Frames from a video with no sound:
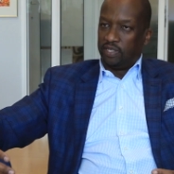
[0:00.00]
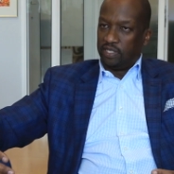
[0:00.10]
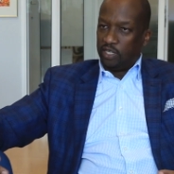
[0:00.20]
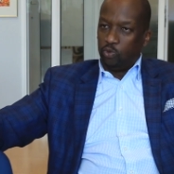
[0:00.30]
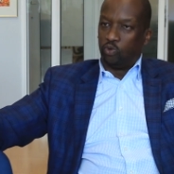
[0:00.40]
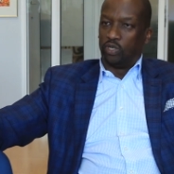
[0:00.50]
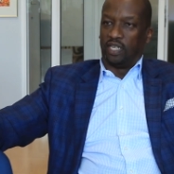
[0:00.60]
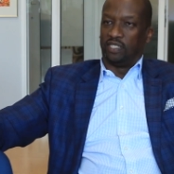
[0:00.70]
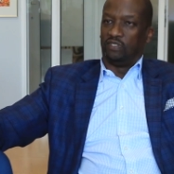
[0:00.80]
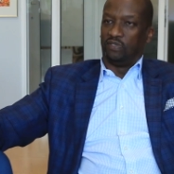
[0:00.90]
it is a new
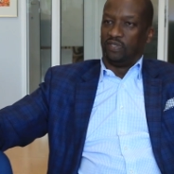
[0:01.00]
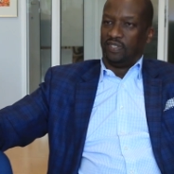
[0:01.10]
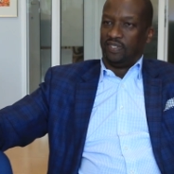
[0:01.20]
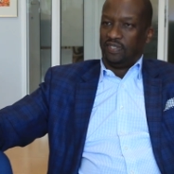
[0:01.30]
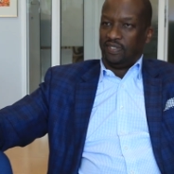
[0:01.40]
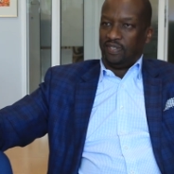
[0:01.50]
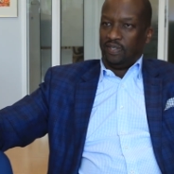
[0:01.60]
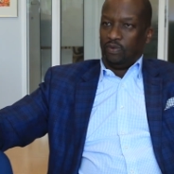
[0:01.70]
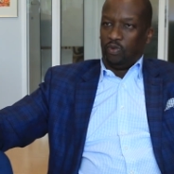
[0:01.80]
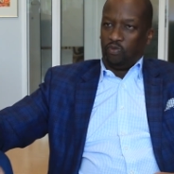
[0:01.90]
organization. Mm
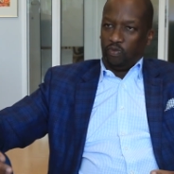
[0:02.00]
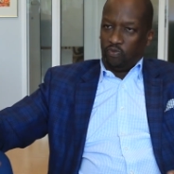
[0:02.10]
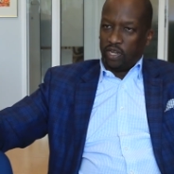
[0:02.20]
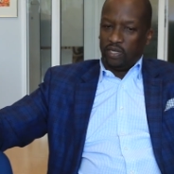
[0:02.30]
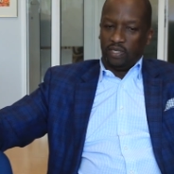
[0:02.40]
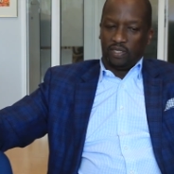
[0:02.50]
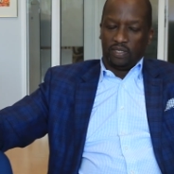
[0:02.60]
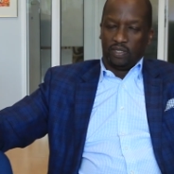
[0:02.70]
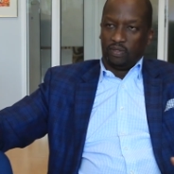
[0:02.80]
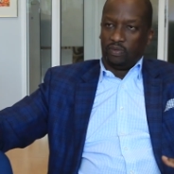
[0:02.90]
-hmm. We rebranded
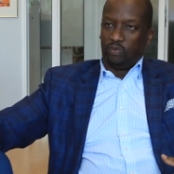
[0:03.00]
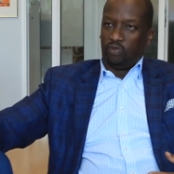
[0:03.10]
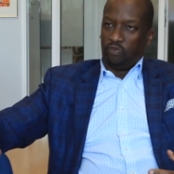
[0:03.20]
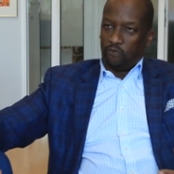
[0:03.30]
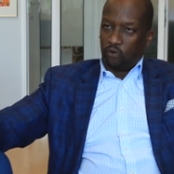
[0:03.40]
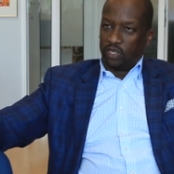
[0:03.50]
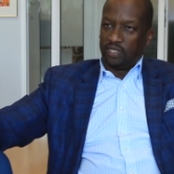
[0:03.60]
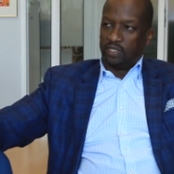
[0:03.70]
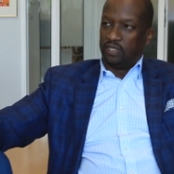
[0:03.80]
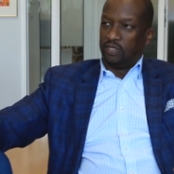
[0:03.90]
it, uh, we
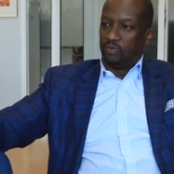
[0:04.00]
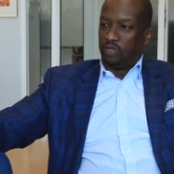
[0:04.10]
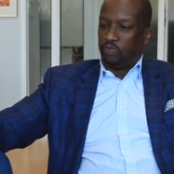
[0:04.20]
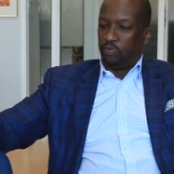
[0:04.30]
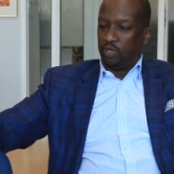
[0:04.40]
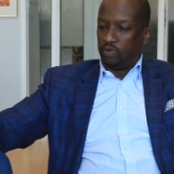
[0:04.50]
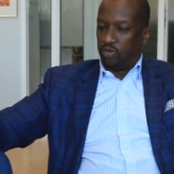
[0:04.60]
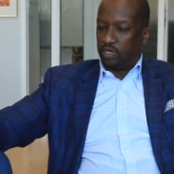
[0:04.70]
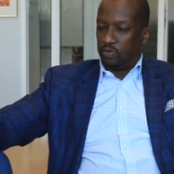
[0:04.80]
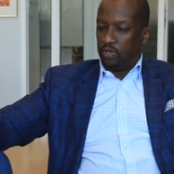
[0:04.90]
refocused it, we, we
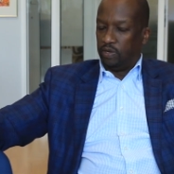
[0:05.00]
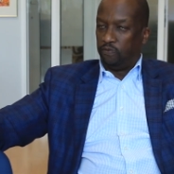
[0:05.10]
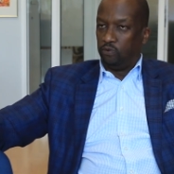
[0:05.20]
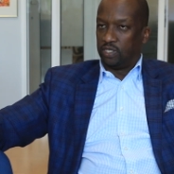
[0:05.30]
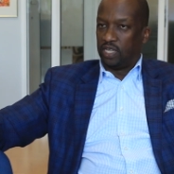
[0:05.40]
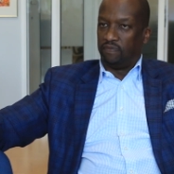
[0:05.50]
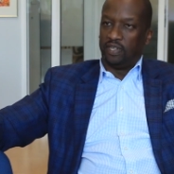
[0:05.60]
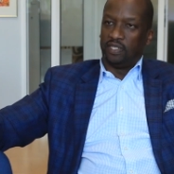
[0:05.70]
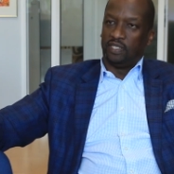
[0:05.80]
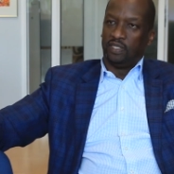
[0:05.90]
created, we infused
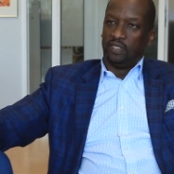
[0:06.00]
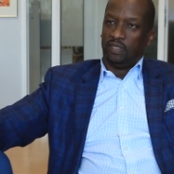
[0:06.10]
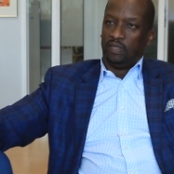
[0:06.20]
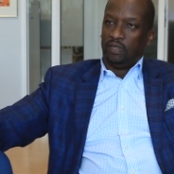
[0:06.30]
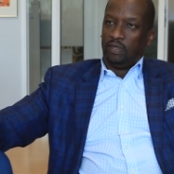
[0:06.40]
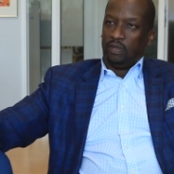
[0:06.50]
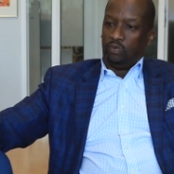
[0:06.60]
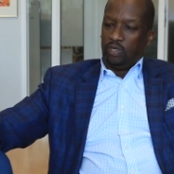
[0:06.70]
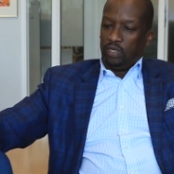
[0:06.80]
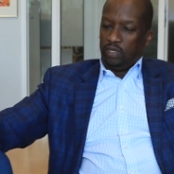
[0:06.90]
governance,
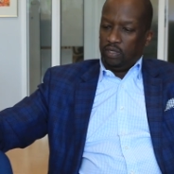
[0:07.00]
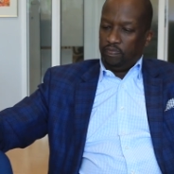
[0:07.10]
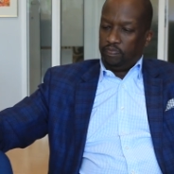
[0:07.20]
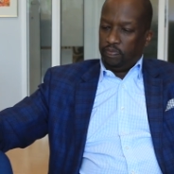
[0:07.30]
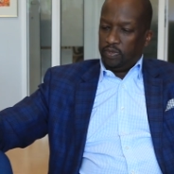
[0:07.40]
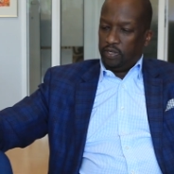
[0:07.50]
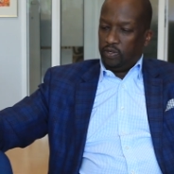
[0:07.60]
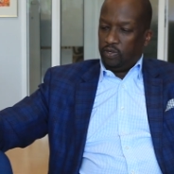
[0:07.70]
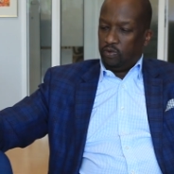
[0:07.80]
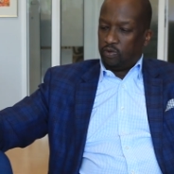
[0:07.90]
we uh,
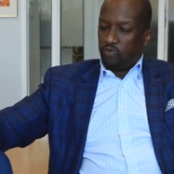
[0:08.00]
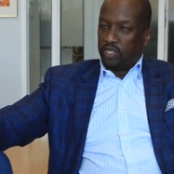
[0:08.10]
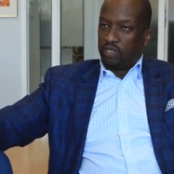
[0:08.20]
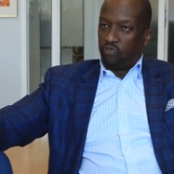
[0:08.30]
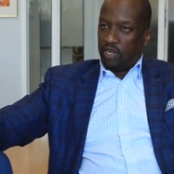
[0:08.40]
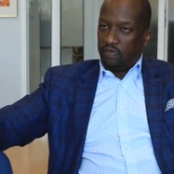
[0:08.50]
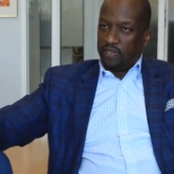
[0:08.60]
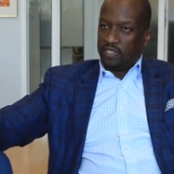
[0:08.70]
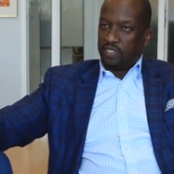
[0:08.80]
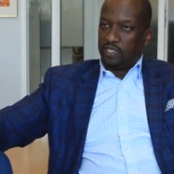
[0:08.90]
you know, created
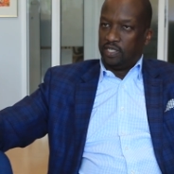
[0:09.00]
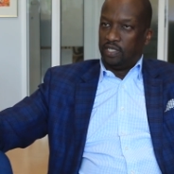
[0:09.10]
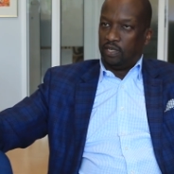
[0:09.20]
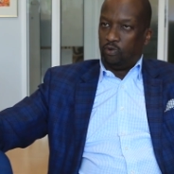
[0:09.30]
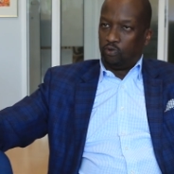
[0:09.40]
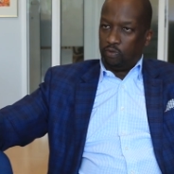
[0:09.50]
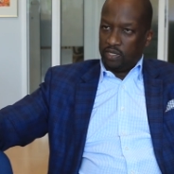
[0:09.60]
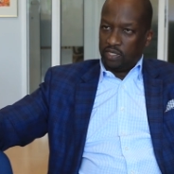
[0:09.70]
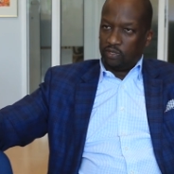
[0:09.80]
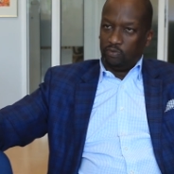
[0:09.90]
relevance in the local
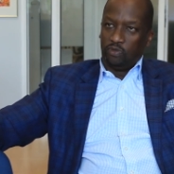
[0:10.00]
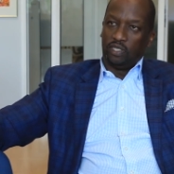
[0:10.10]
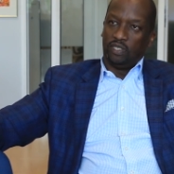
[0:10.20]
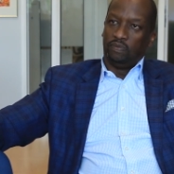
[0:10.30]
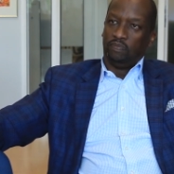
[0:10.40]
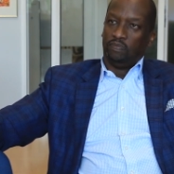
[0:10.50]
business community.